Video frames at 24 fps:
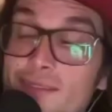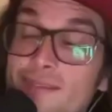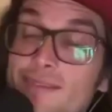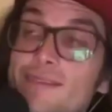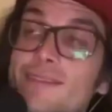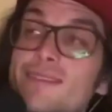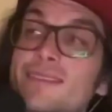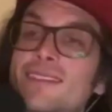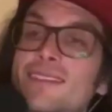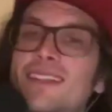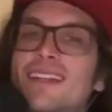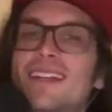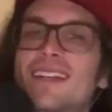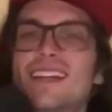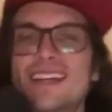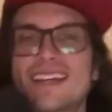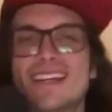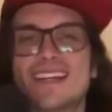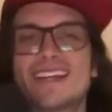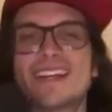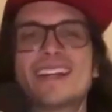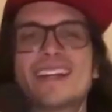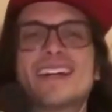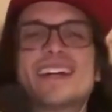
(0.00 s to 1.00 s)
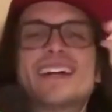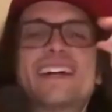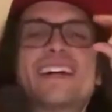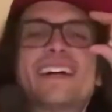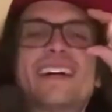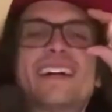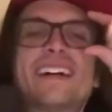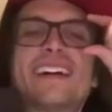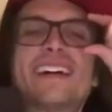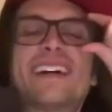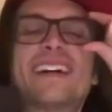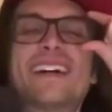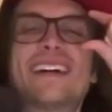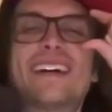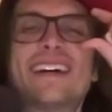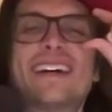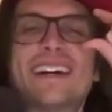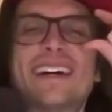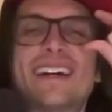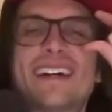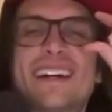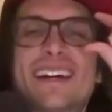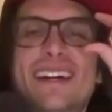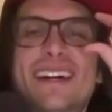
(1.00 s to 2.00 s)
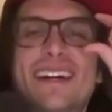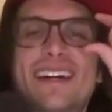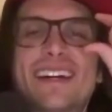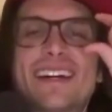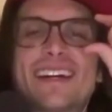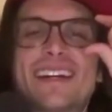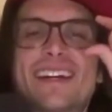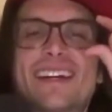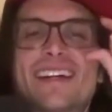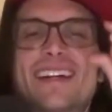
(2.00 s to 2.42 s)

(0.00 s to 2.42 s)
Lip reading: how you're excited for that to,